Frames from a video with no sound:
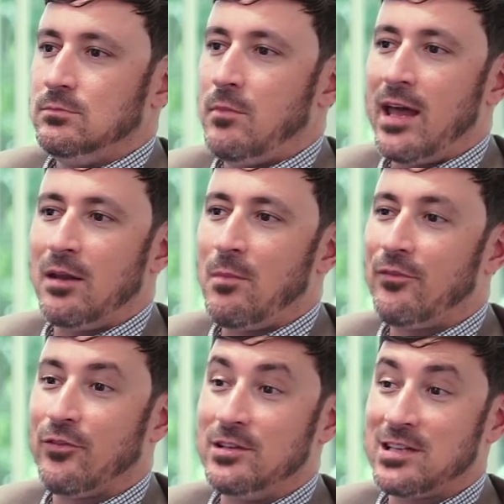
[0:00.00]
man, in my
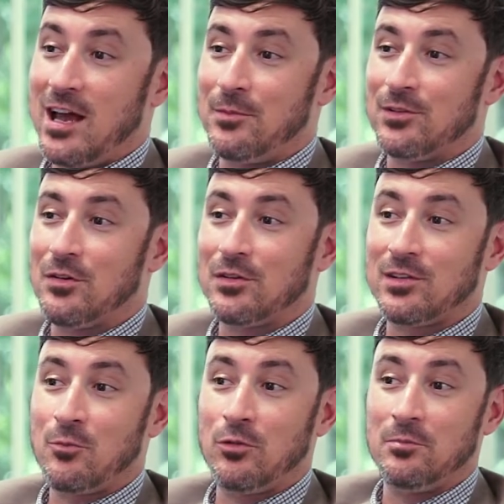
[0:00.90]
free time, as long as
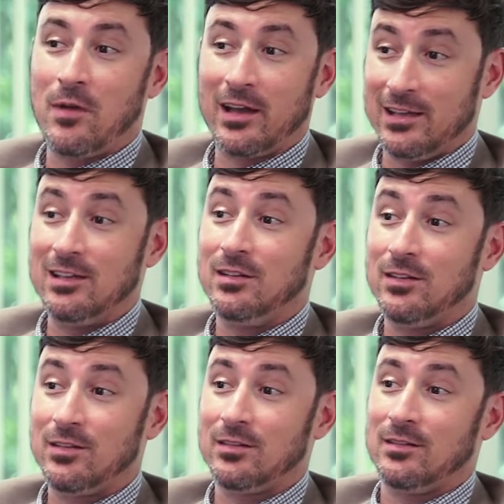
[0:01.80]
I'm with my
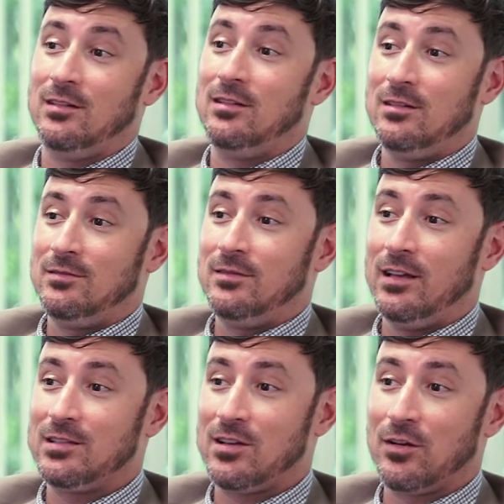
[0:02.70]
kids,
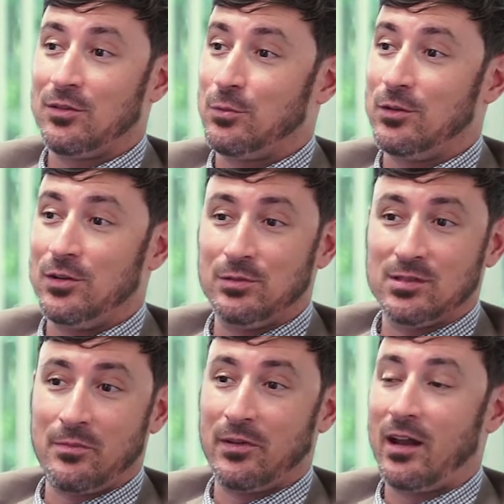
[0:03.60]
as long as we're doing
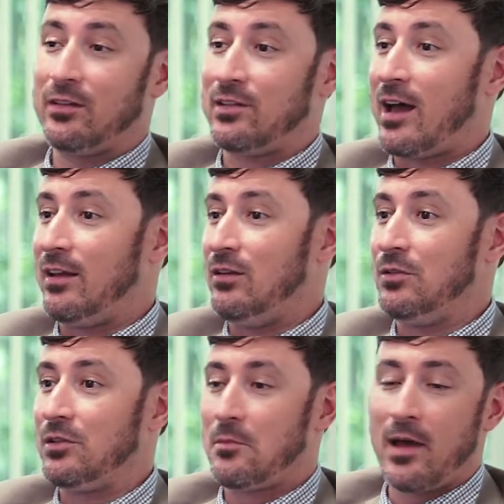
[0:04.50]
something outside and doing
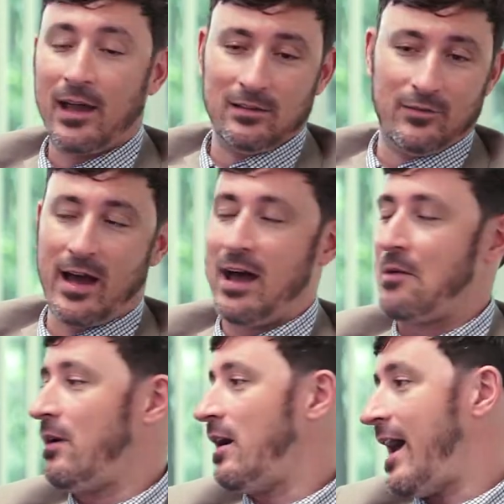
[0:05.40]
something active,
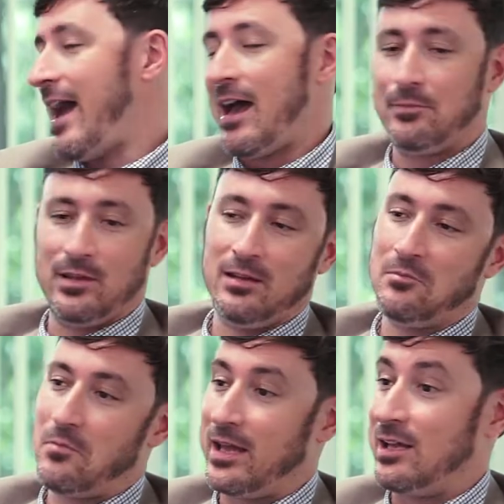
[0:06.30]
I'm a happy
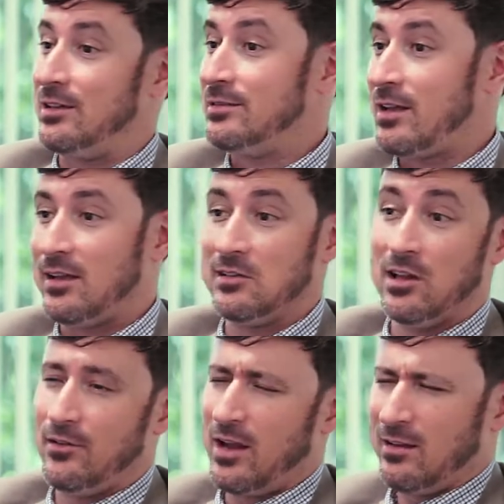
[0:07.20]
man. I
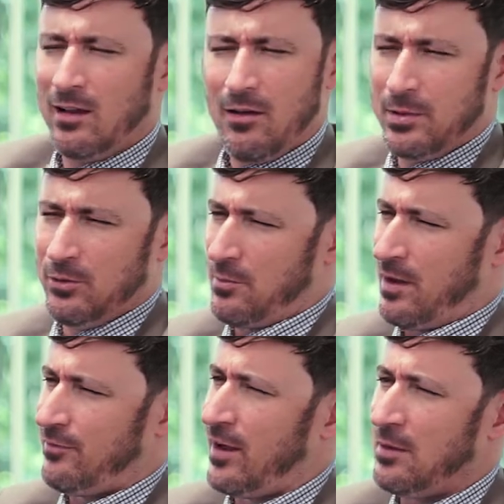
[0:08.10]
love it. I love being with
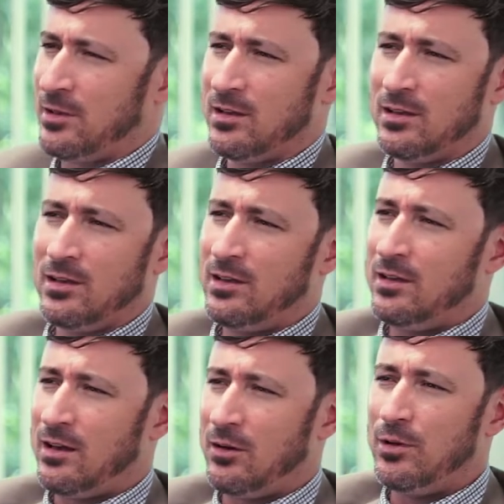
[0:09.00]
my family.
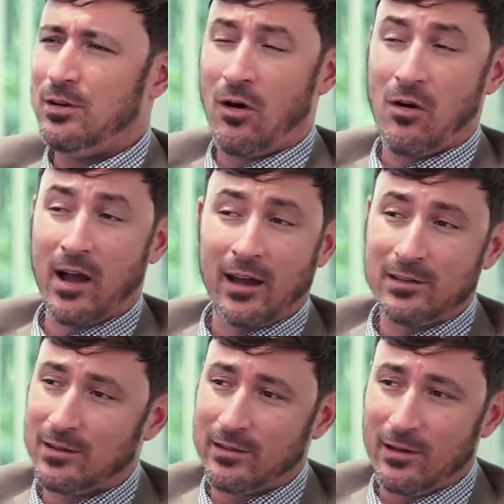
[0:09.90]
Uh, we do all
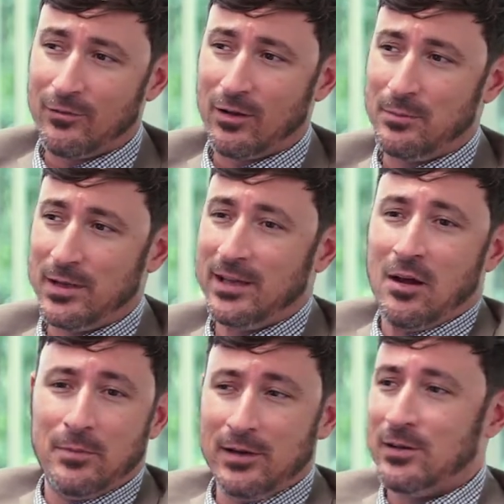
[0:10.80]
kinds of stuff. Uh, being
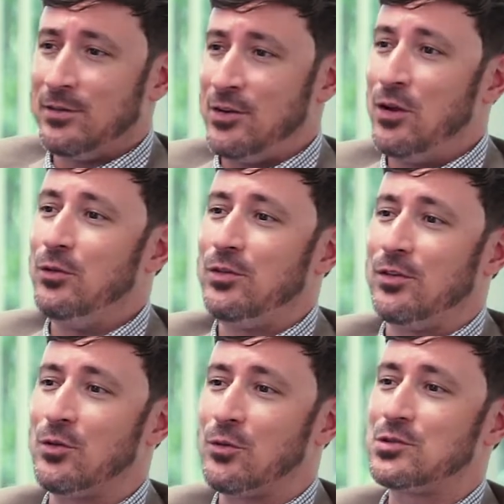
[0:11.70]
up here new to
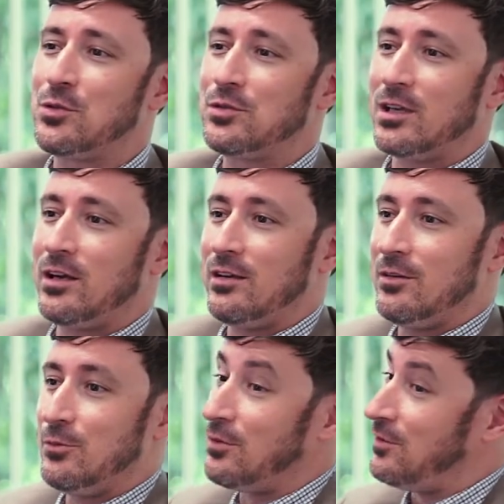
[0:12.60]
the North Georgia area,
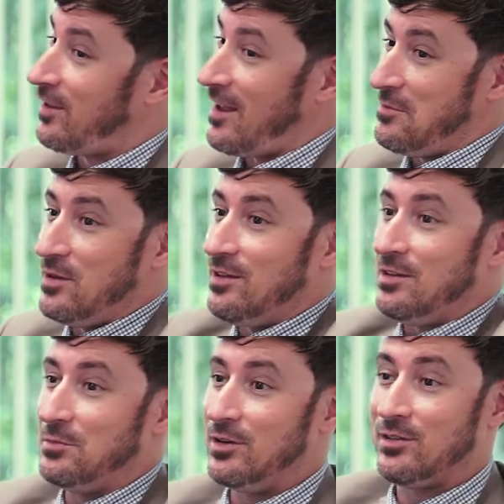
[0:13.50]
we're going to stay
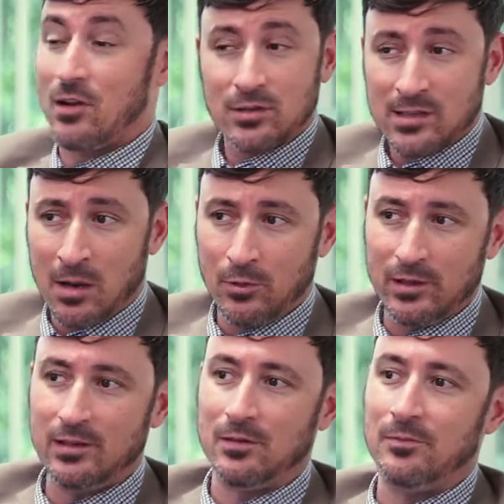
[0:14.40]
busy, but as long as I'm with
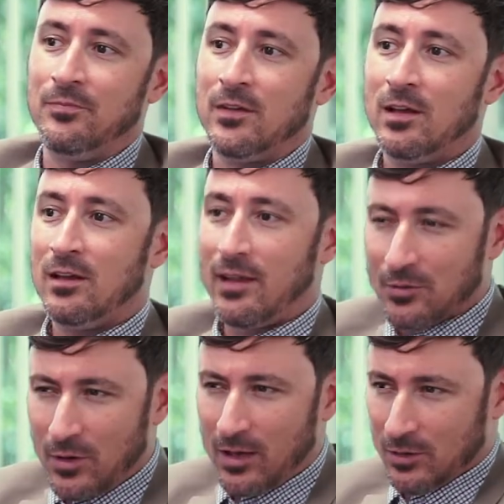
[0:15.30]
them,
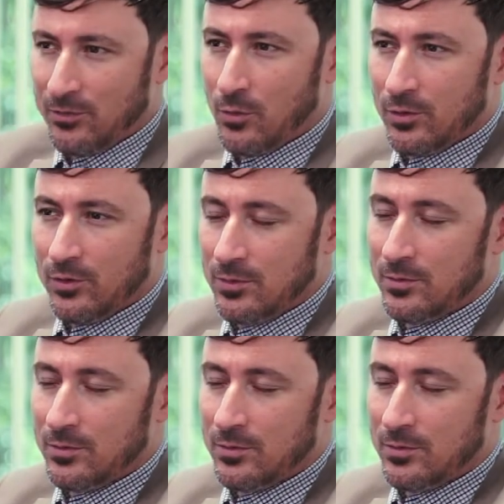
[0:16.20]
that's what I look forward to.